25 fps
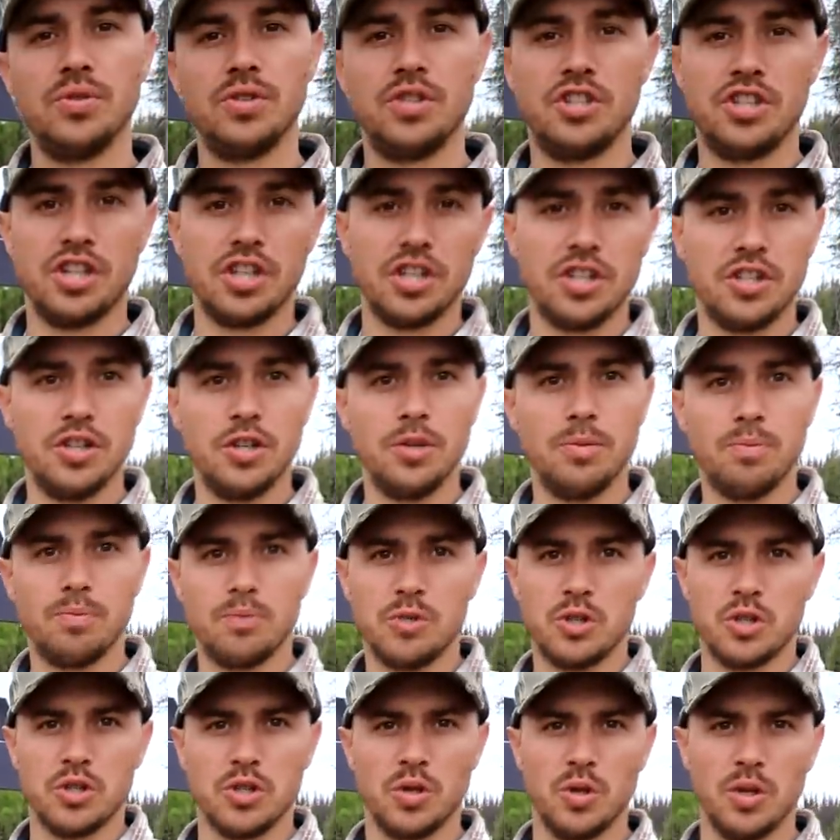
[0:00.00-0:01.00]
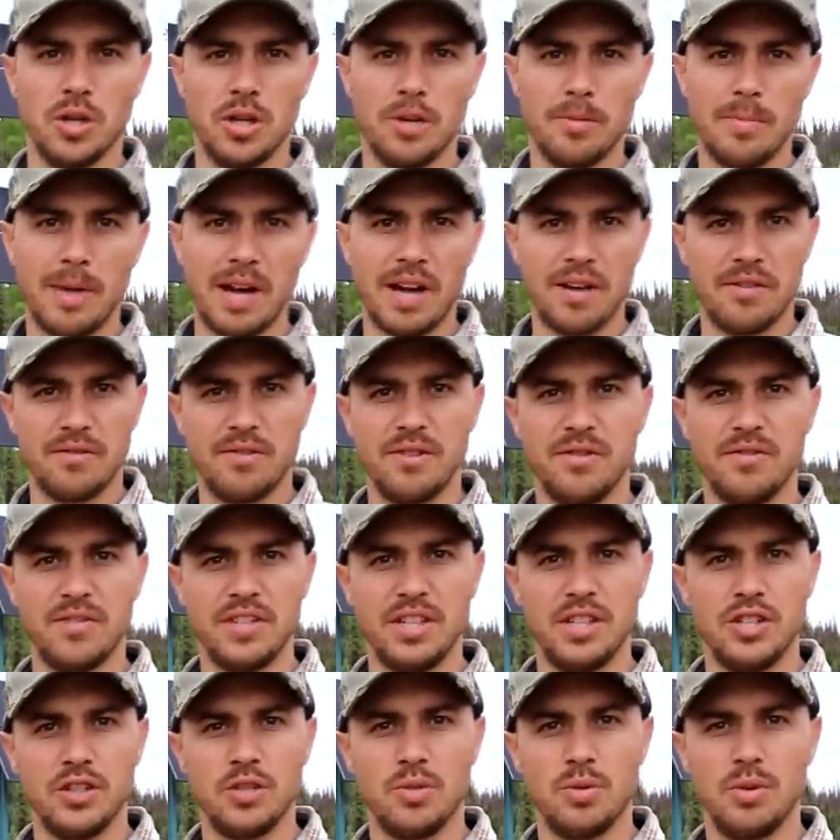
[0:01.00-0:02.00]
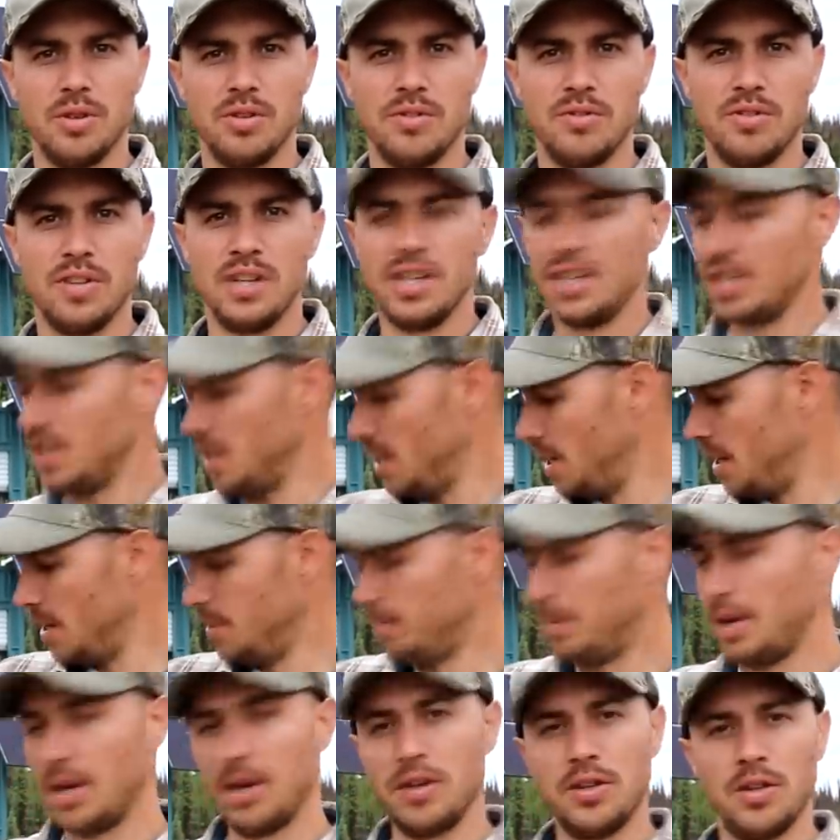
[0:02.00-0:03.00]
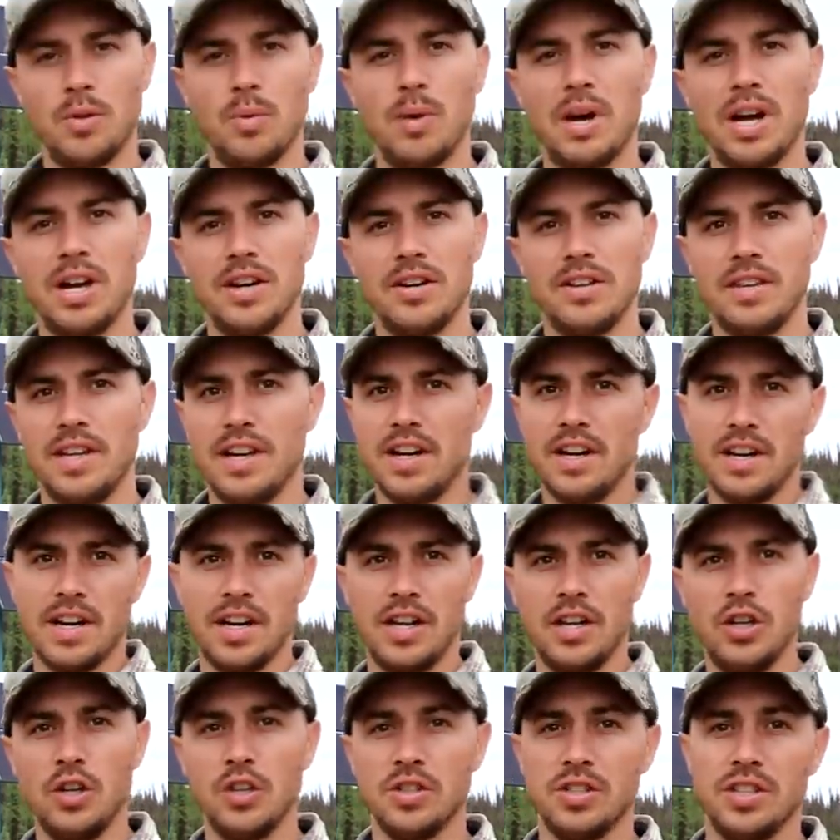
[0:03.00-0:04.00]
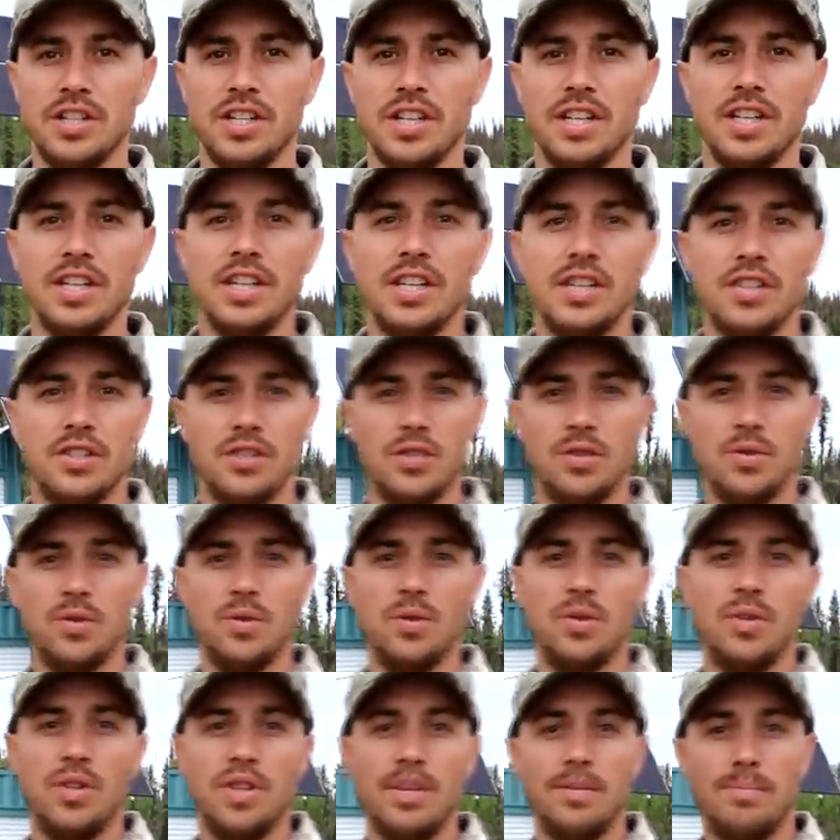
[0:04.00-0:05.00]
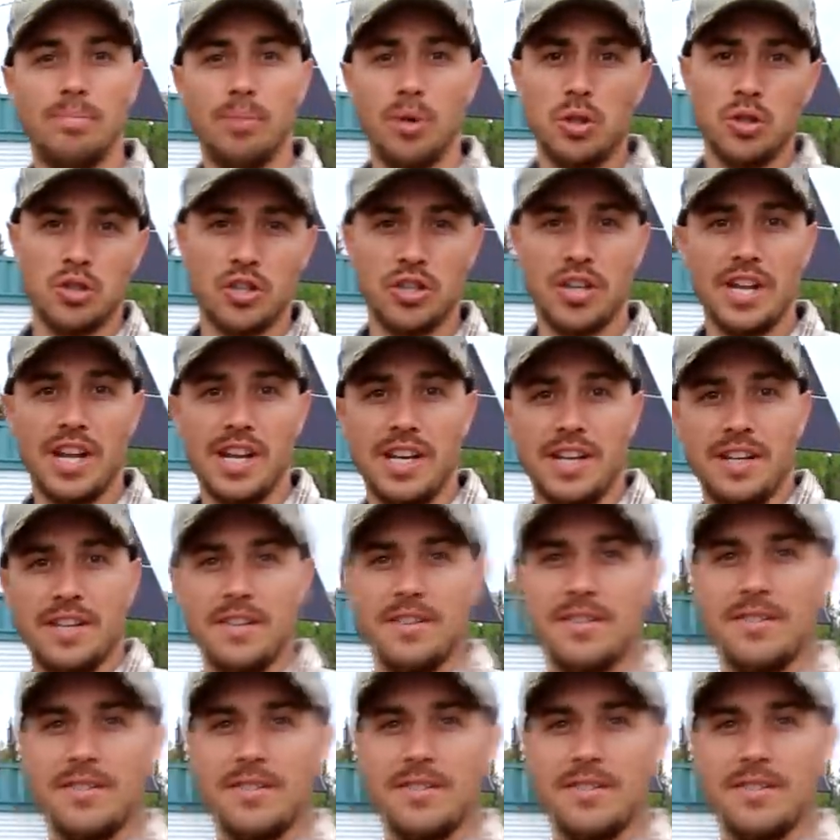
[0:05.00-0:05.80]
the chicken coop, which was only about fifteen or twenty feet, buried the wire in there and hooked it in to the poultry netting.